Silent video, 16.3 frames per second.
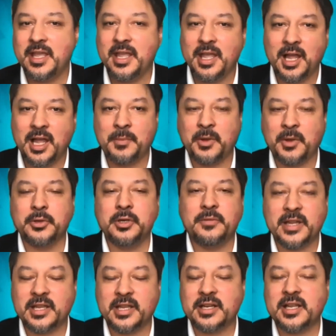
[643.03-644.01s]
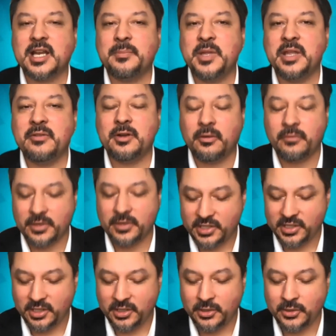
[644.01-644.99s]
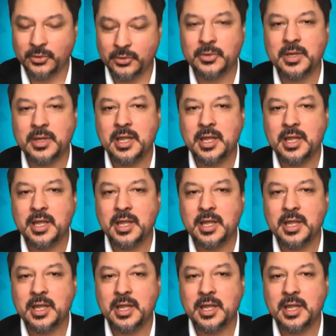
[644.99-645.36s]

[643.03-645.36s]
Arun, if I could kind of pivot over to you,